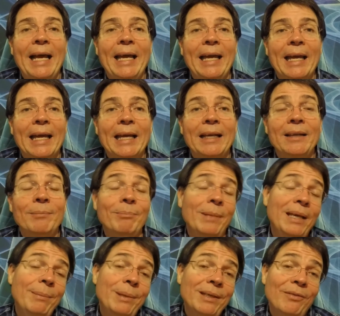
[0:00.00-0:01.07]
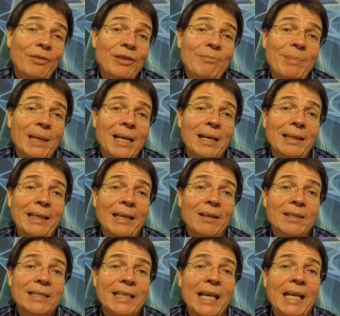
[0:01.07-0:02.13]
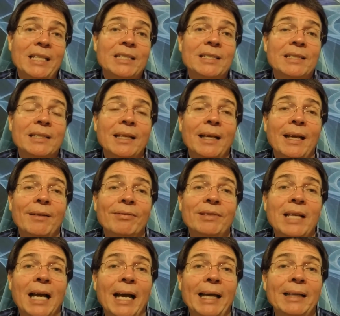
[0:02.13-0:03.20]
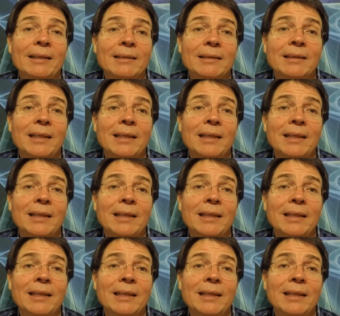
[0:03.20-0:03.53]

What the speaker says: And maybe if you've been on the LCHF diet,